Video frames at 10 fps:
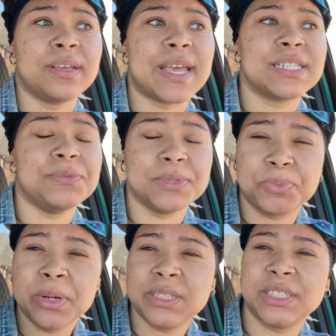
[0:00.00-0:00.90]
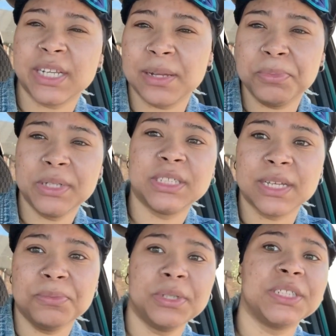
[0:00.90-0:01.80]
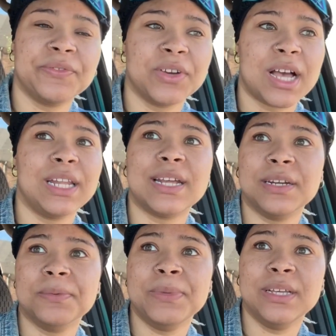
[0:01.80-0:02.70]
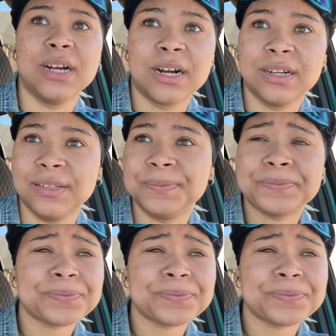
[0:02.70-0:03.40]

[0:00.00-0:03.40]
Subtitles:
Cassie was pushing and pushing and pushing for Carlotta to meet Carl